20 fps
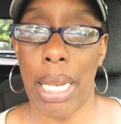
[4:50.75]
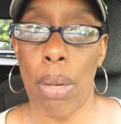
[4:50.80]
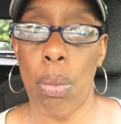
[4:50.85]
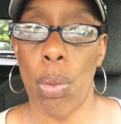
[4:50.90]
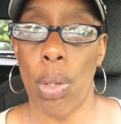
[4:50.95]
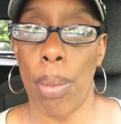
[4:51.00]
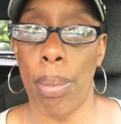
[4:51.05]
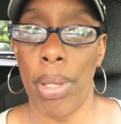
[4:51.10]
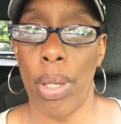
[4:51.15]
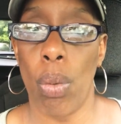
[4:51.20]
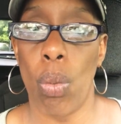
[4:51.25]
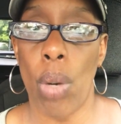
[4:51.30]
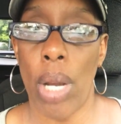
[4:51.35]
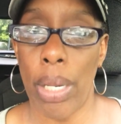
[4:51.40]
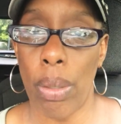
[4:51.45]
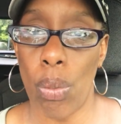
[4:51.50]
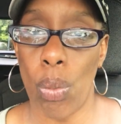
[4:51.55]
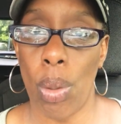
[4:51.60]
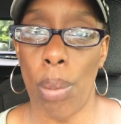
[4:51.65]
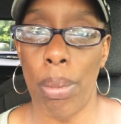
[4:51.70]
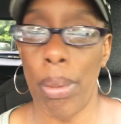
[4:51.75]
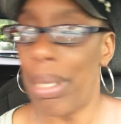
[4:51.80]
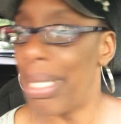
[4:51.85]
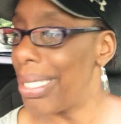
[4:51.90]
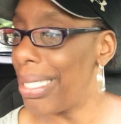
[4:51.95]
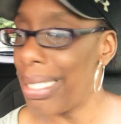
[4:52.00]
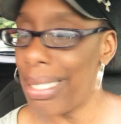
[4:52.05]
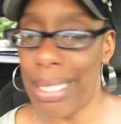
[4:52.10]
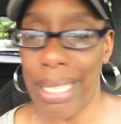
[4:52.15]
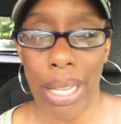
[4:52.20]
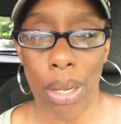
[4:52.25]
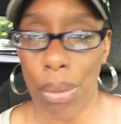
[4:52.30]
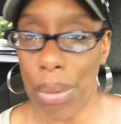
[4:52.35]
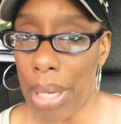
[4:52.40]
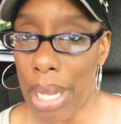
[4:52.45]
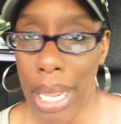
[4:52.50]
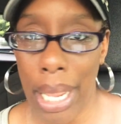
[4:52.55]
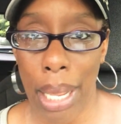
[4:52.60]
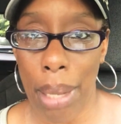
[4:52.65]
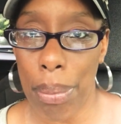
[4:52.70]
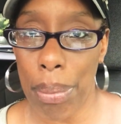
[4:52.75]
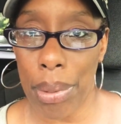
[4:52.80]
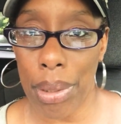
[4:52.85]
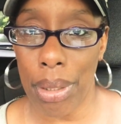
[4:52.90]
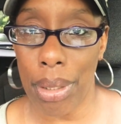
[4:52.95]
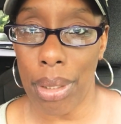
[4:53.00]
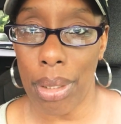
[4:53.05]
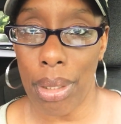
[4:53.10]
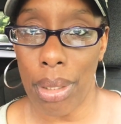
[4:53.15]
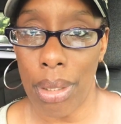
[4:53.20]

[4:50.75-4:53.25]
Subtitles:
I want to be a white woman because that's not going to happen.